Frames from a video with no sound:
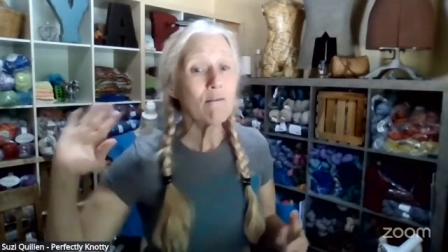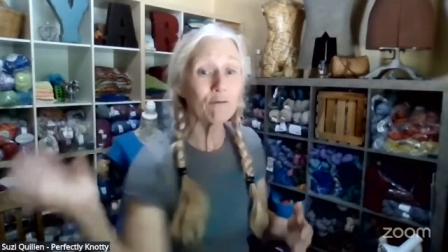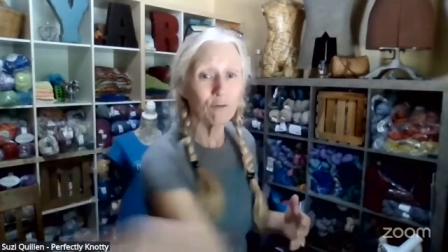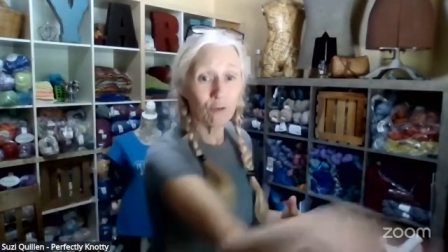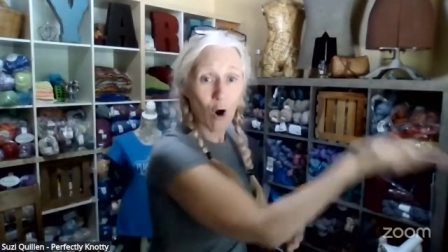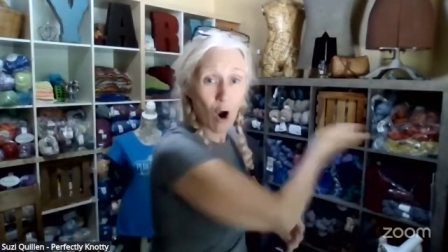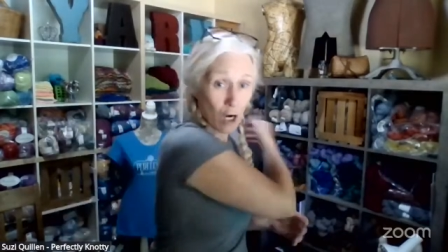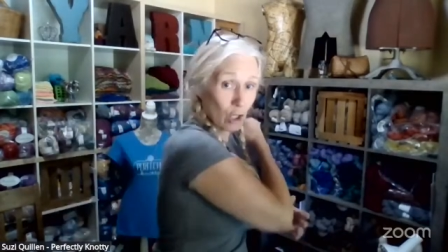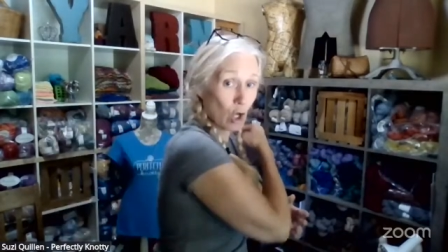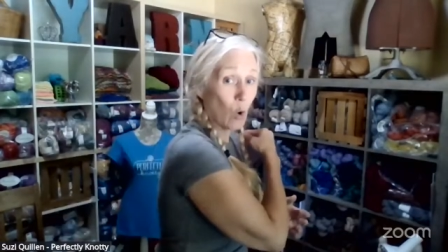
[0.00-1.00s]

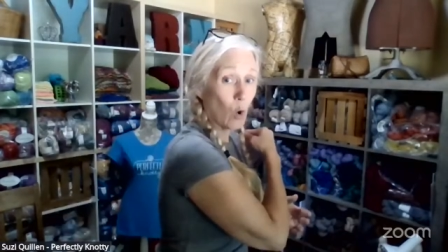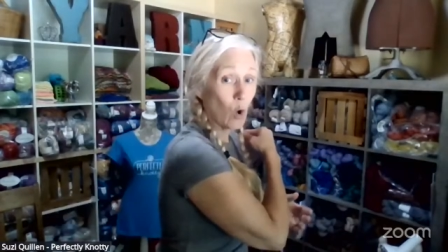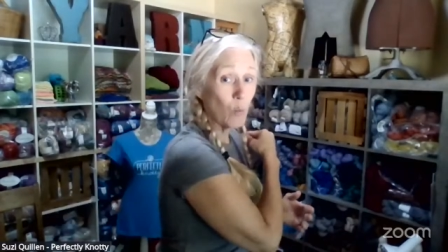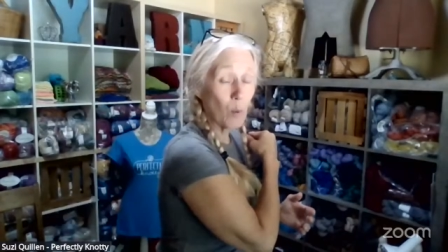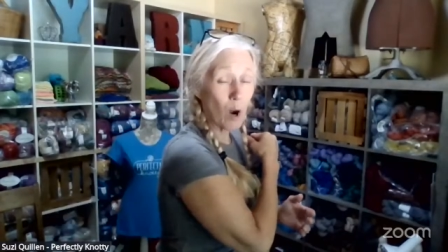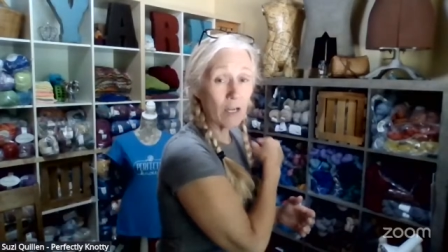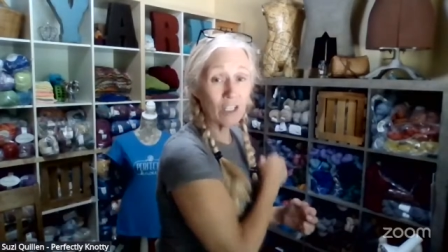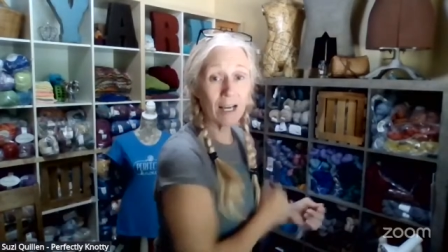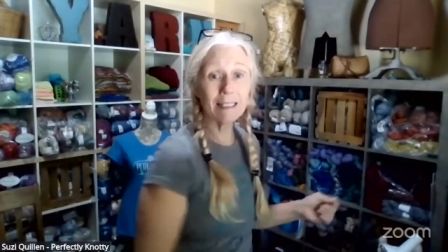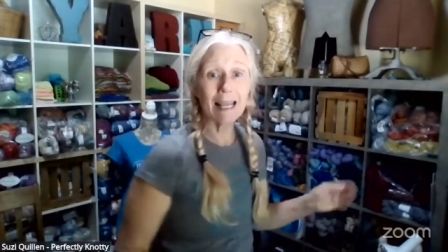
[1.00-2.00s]
frog the whole
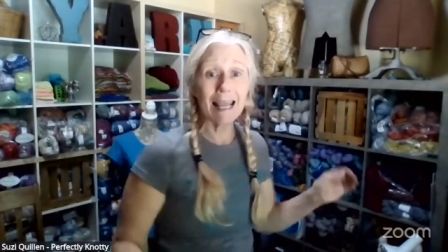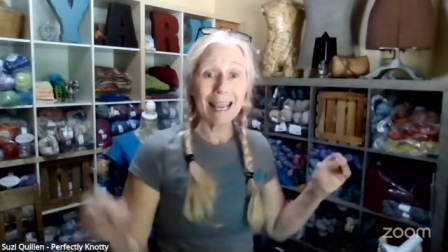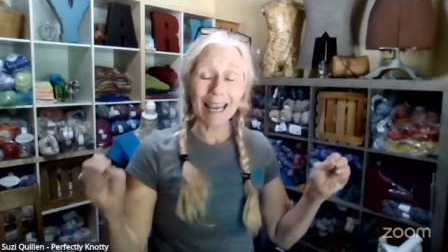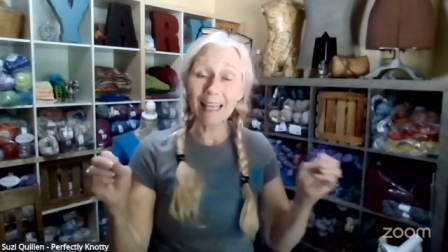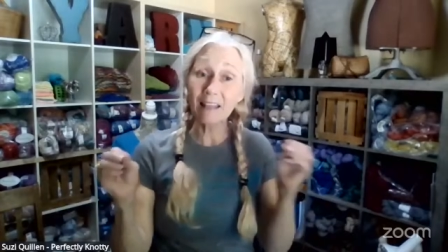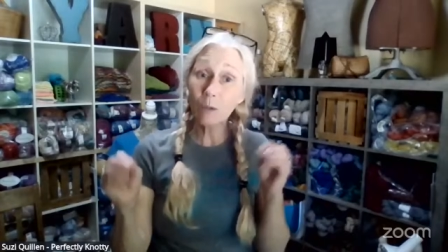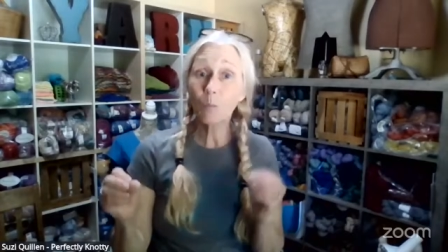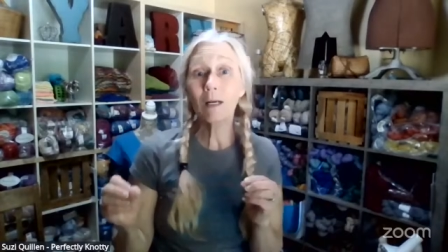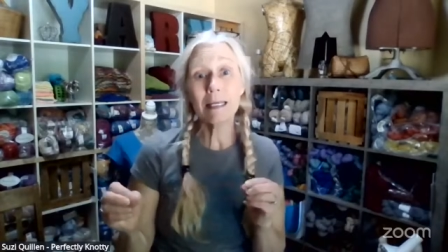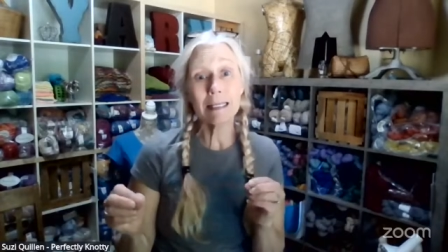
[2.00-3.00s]
project. And then
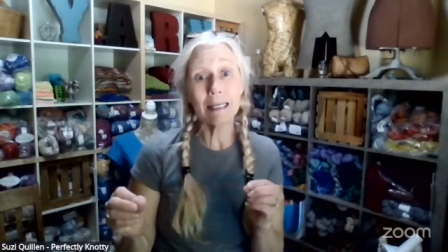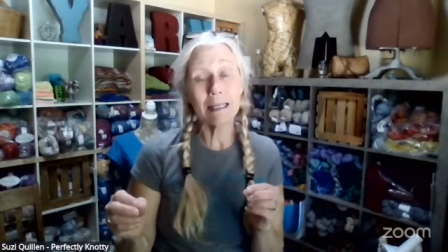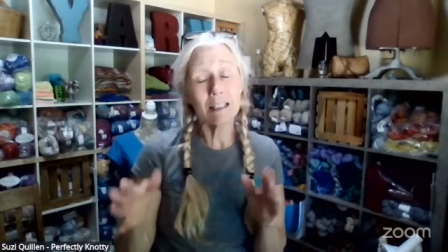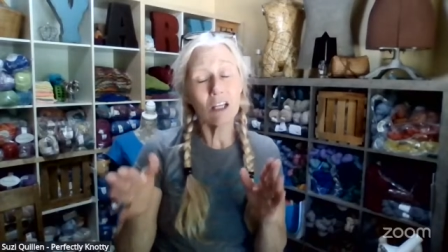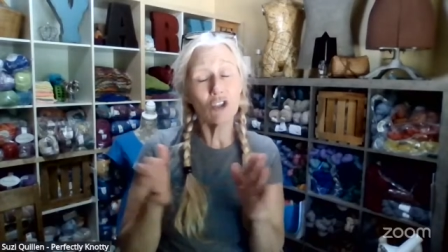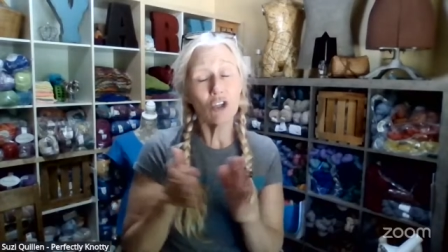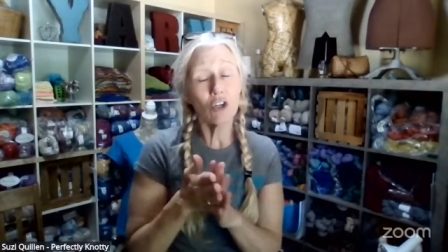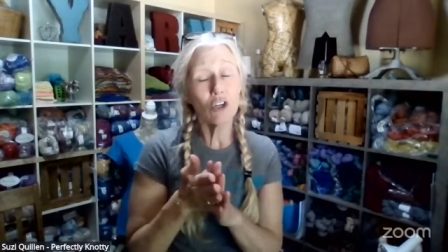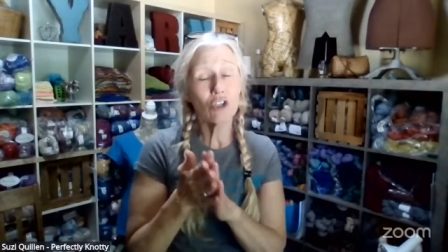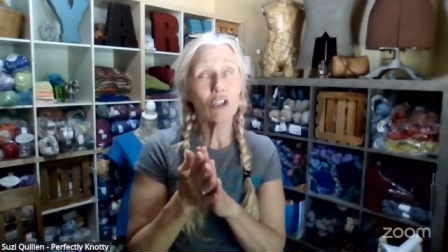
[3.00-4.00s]
what I did is I
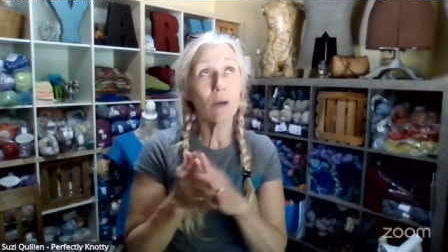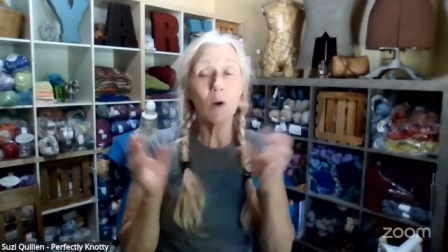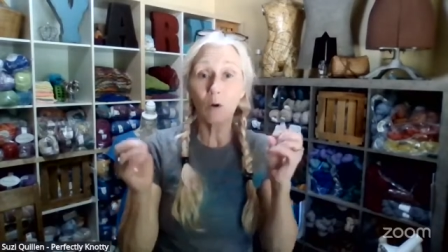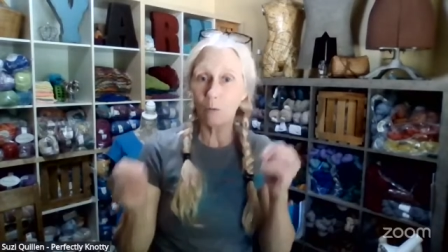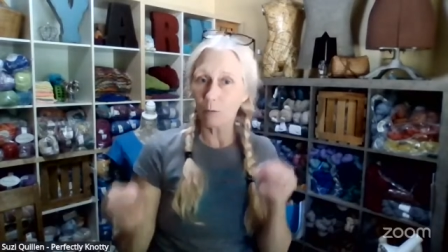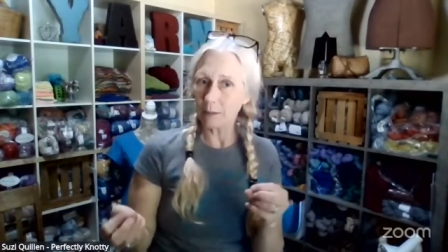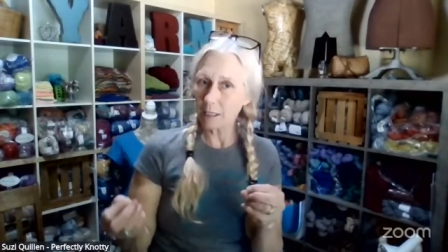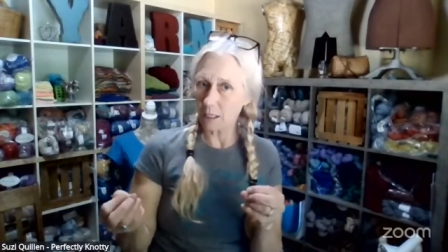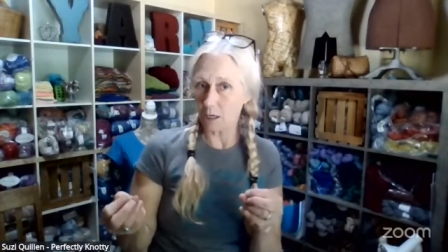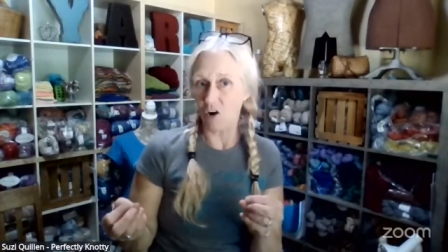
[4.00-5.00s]
took some
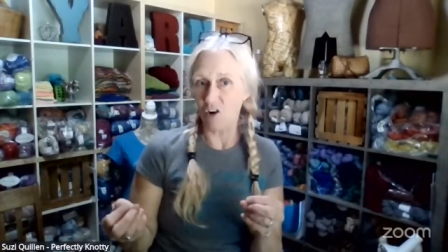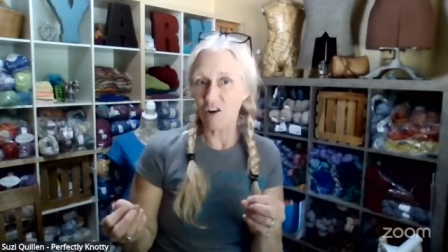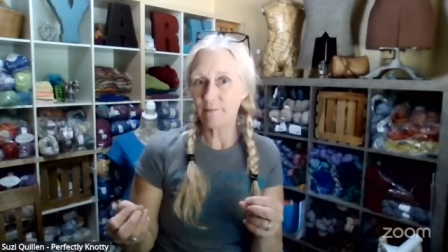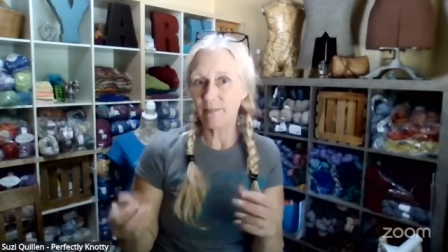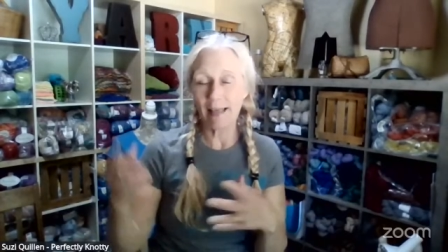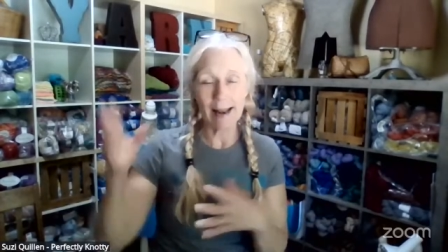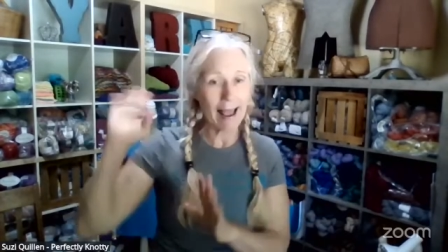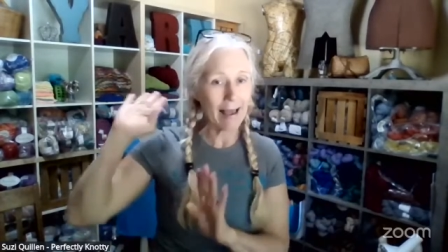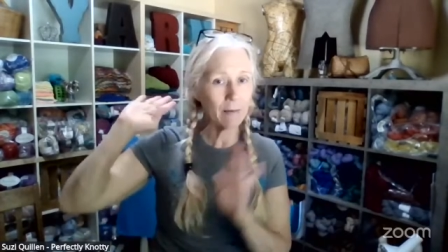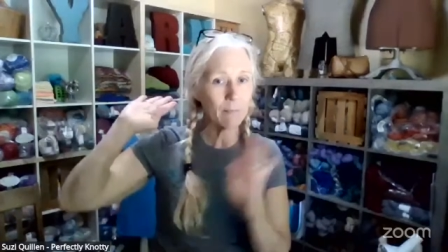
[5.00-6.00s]
acrylic yarn that I
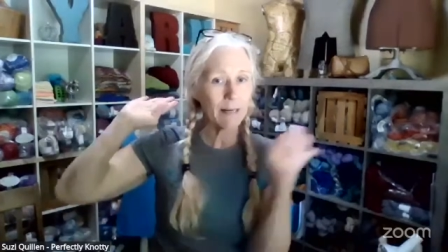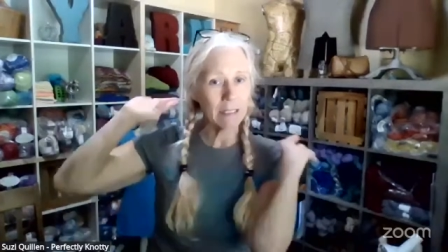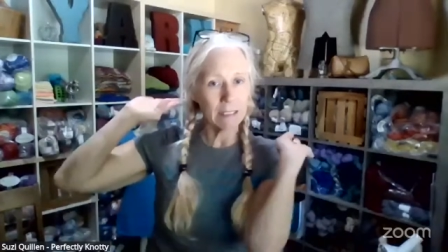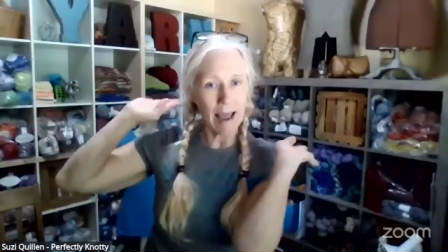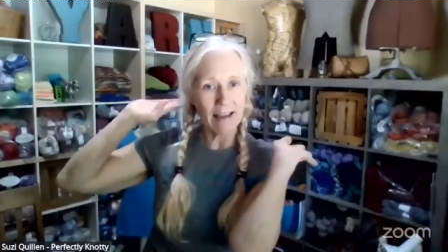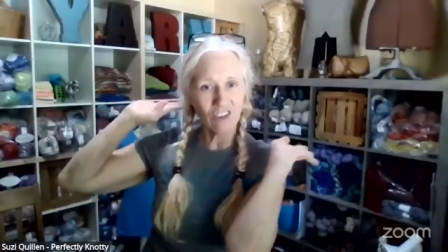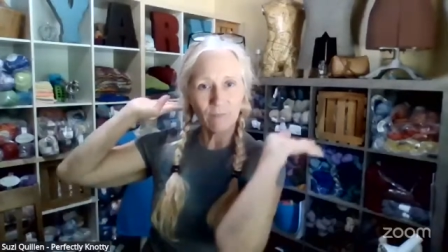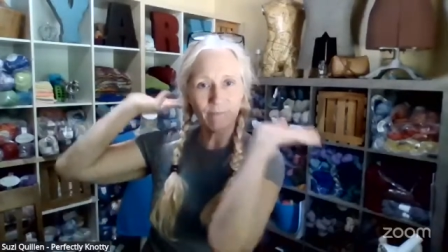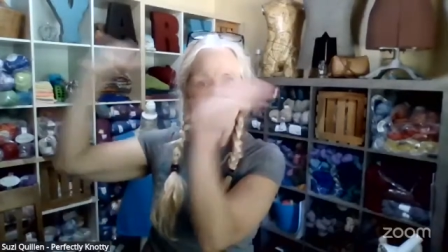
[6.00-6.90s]
had in my stash.